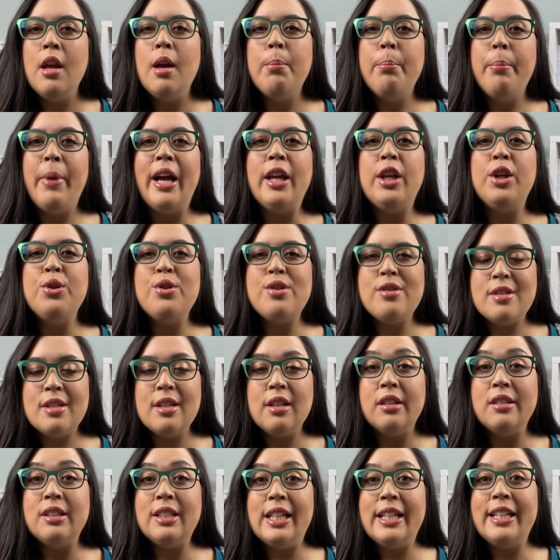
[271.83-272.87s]
but you
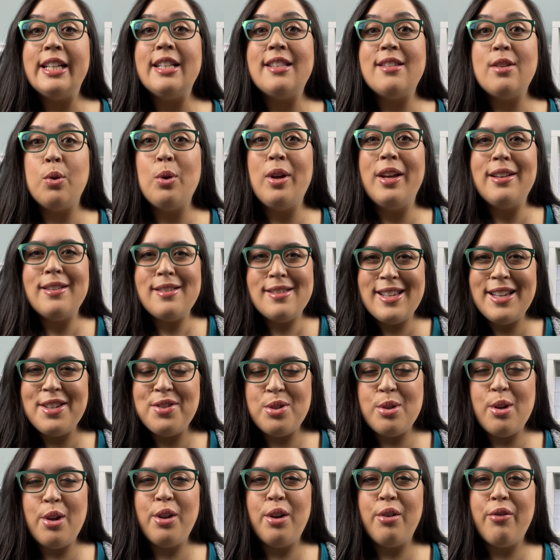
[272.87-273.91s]
still need it to
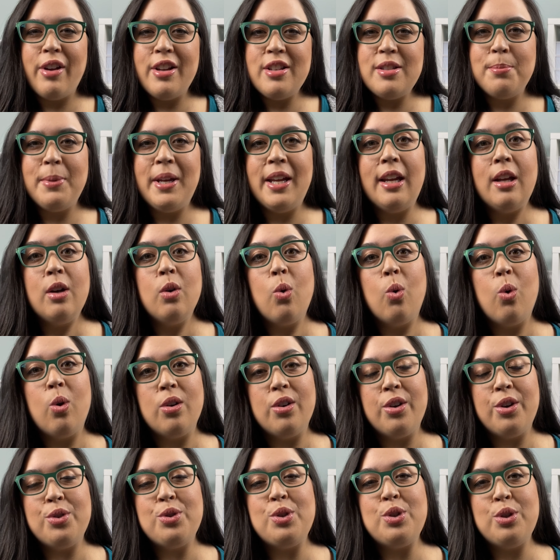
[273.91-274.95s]
exist on your resume in
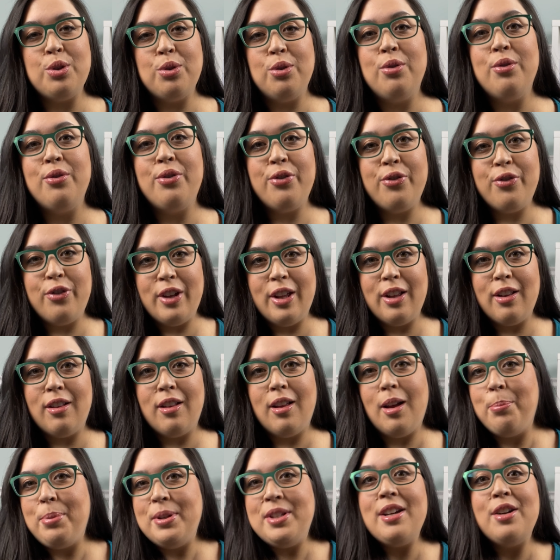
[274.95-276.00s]
order to fill
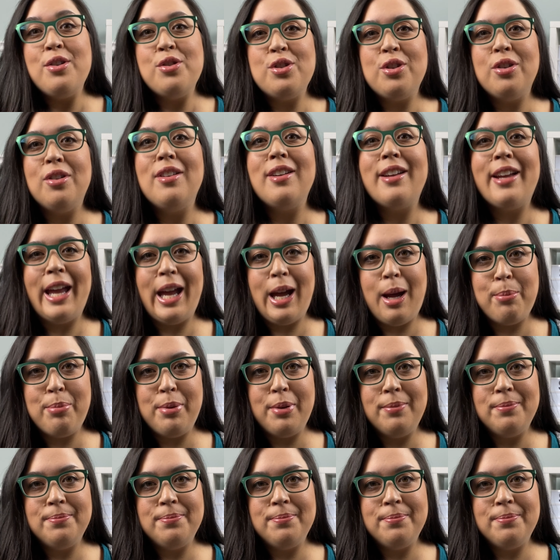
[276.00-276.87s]
a potential gap.